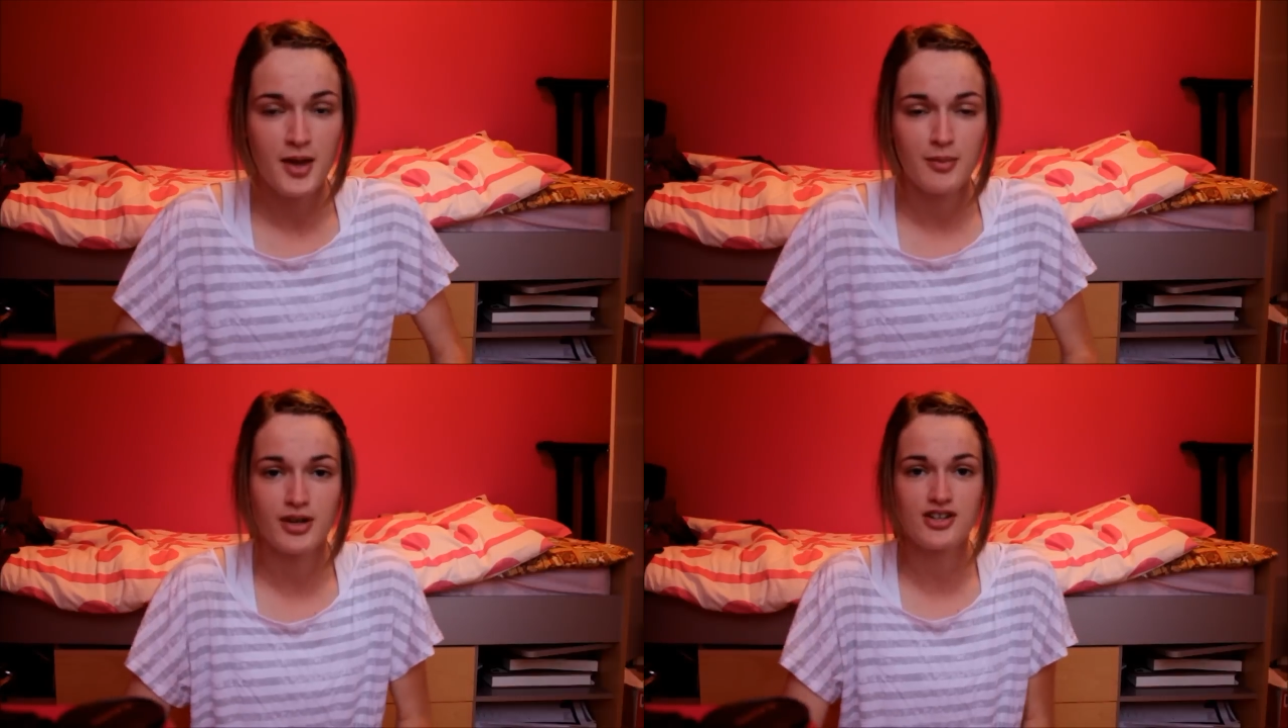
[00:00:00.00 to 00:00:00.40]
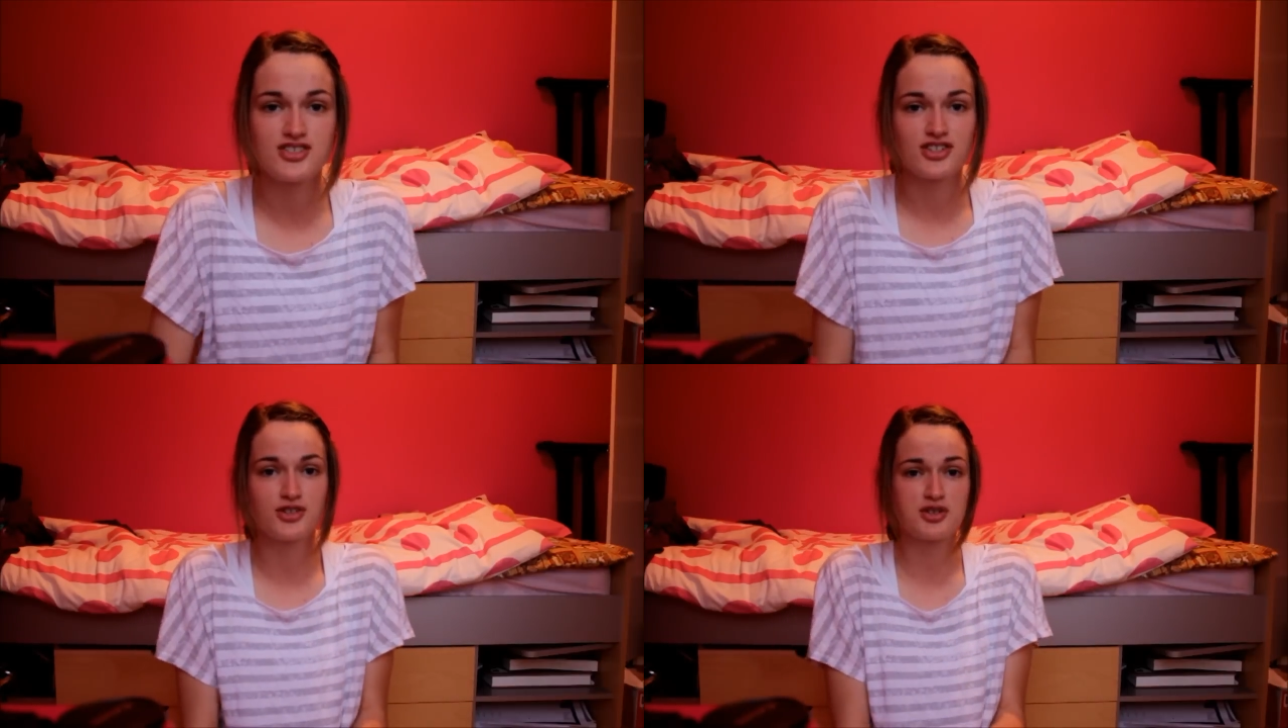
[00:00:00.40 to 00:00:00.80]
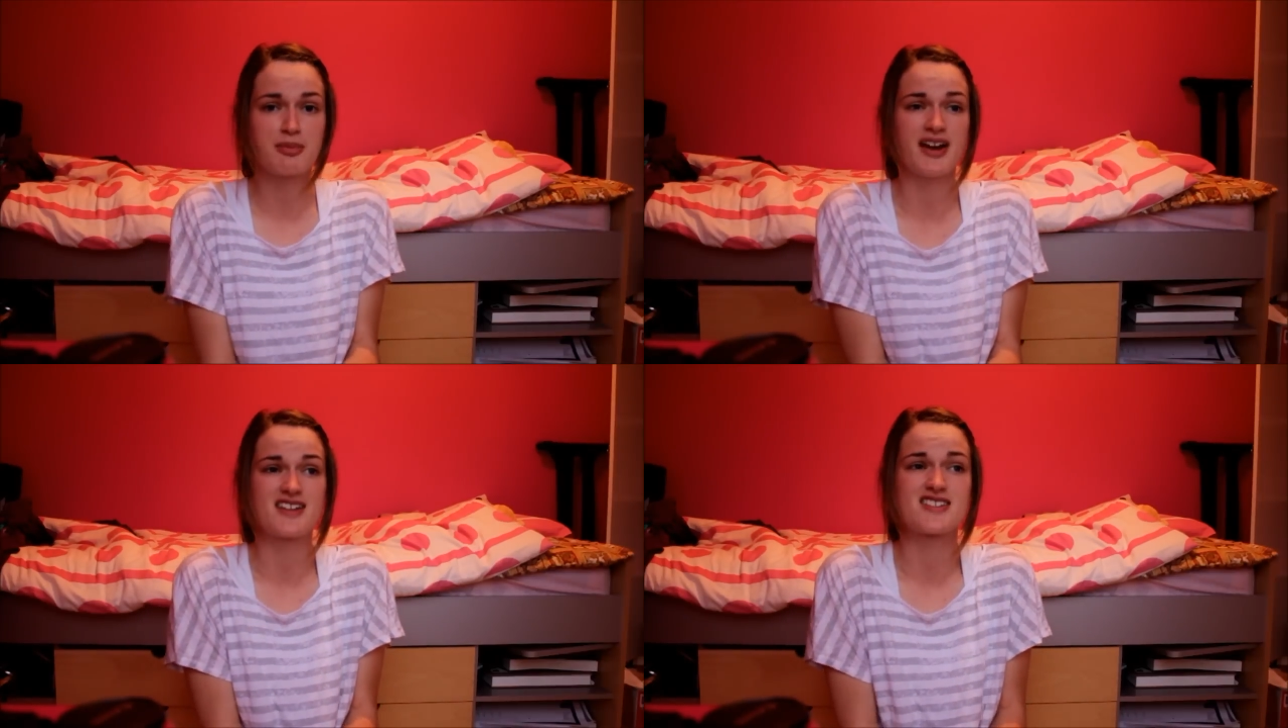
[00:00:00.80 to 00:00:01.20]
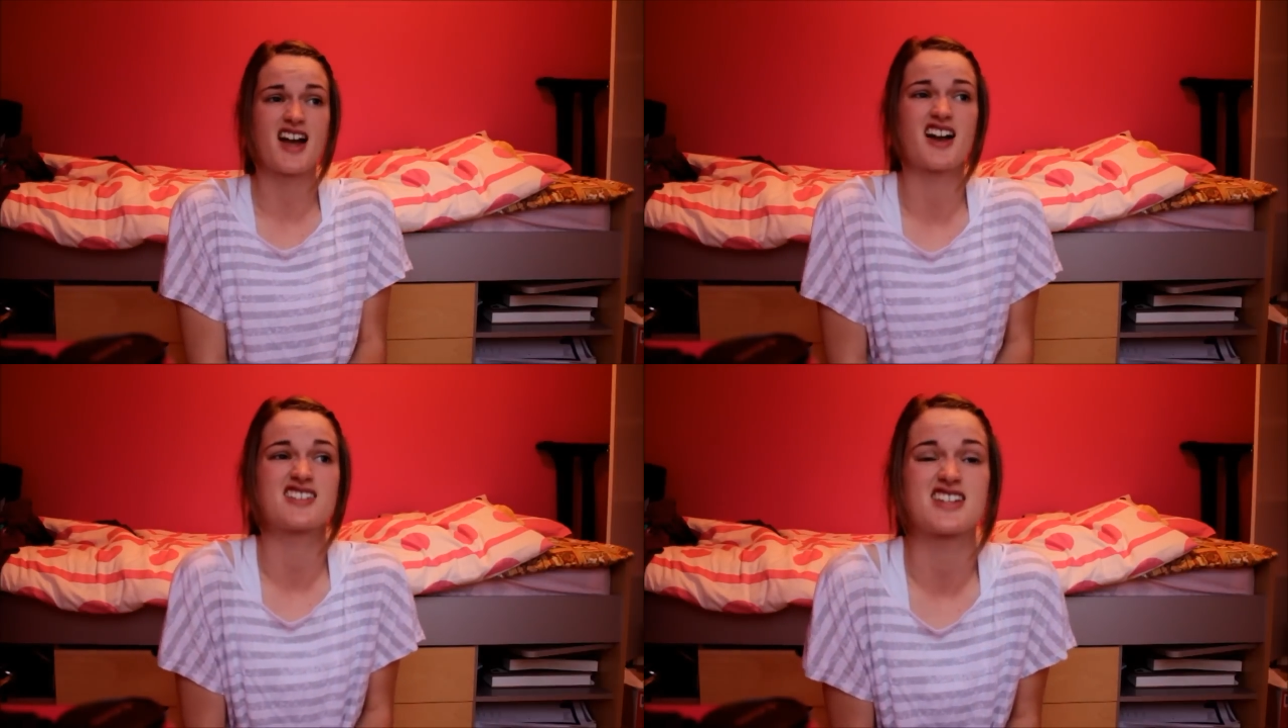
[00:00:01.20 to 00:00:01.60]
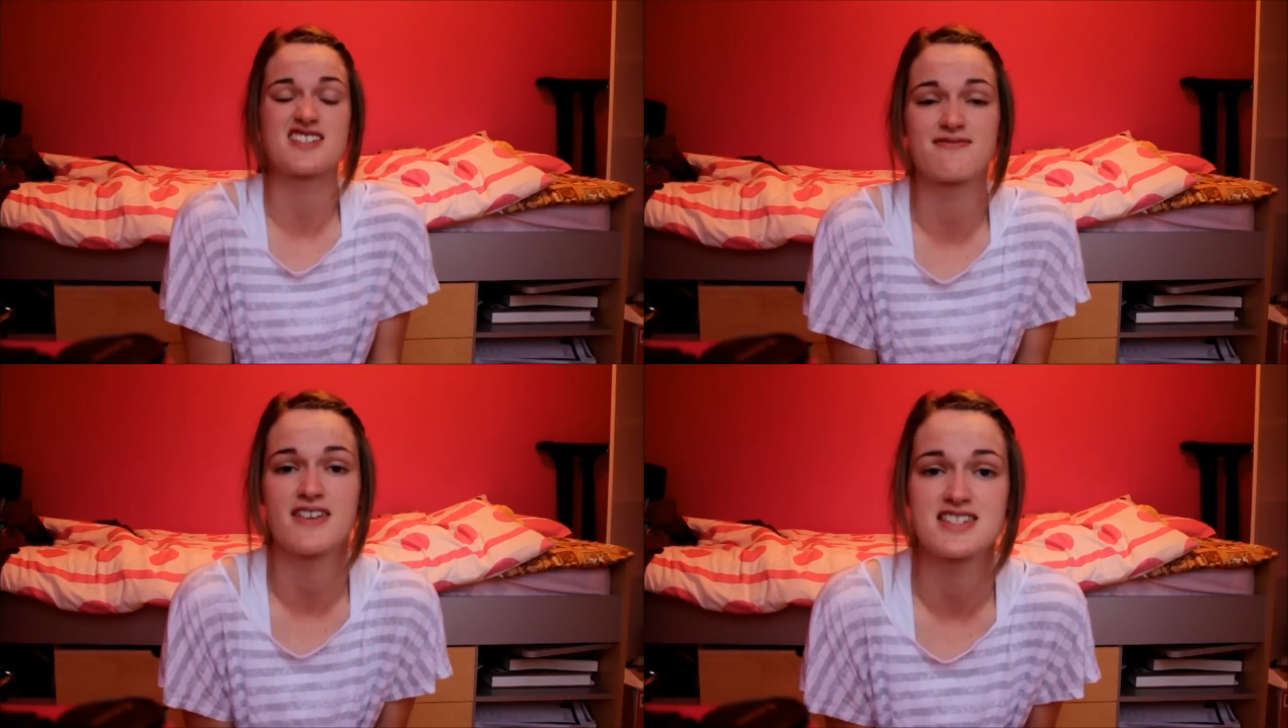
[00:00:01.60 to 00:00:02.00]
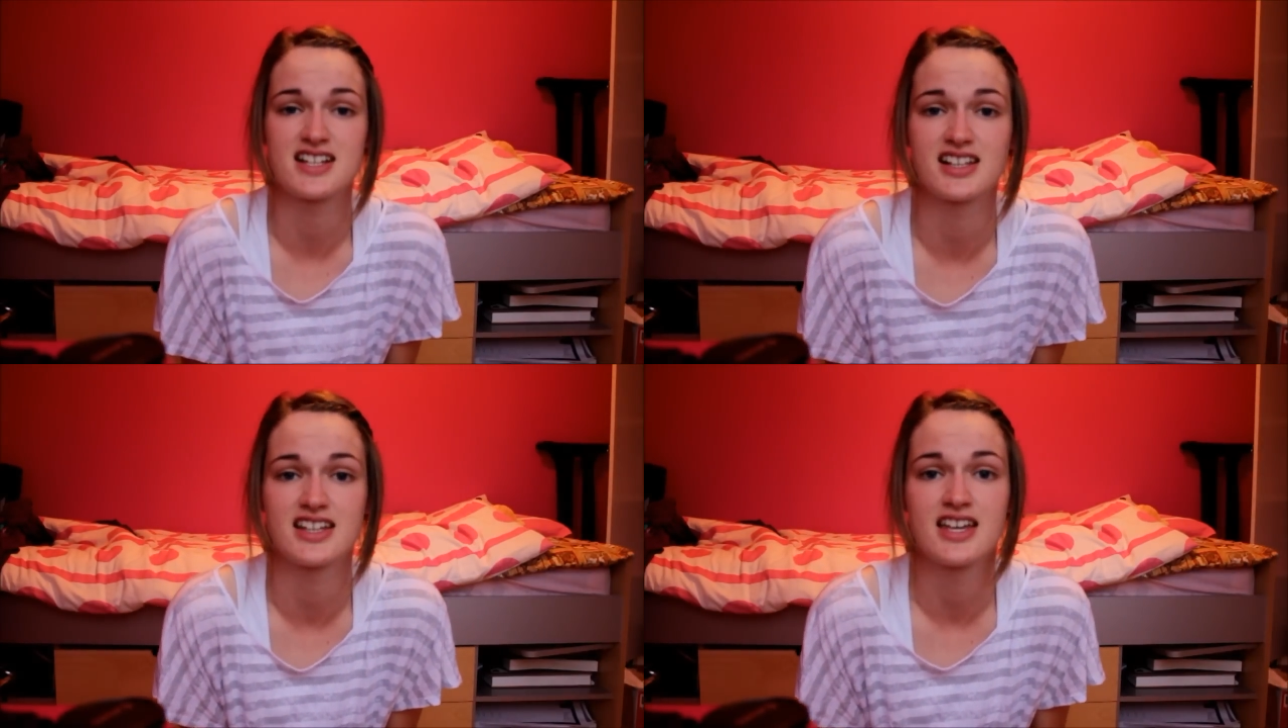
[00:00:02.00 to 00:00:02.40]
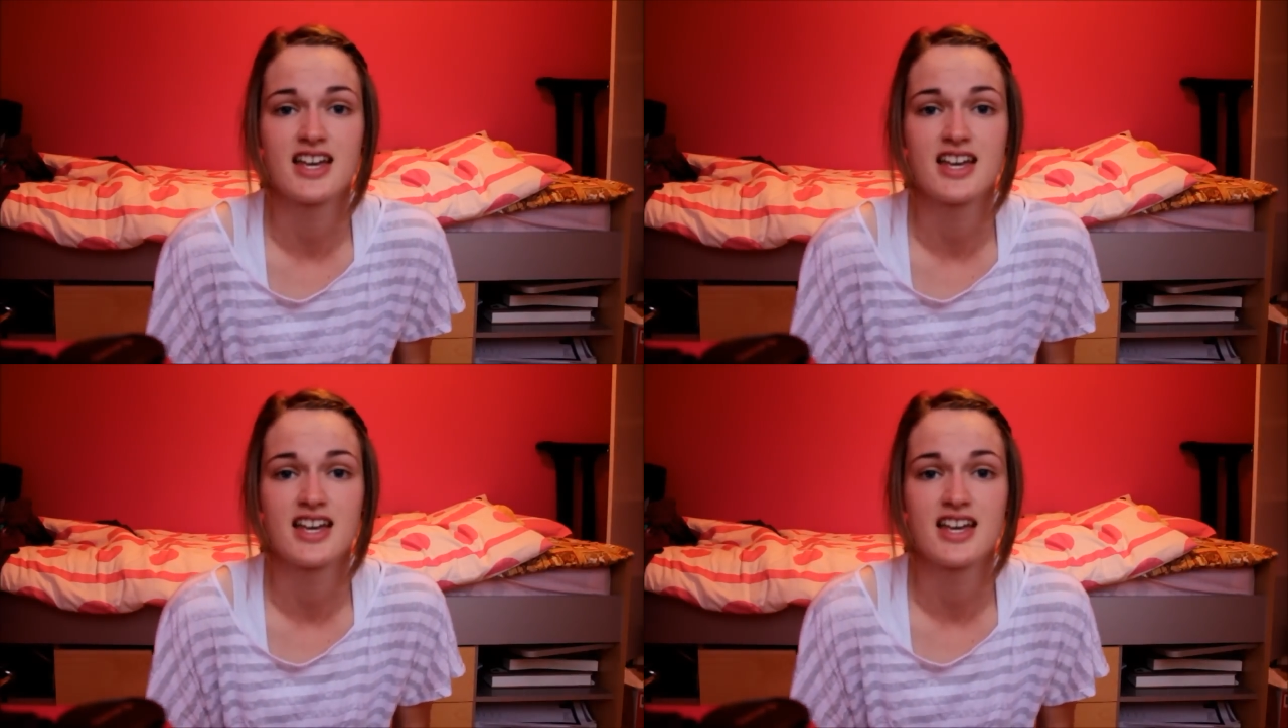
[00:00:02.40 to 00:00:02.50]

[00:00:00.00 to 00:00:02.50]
because you know your parents aren't as physically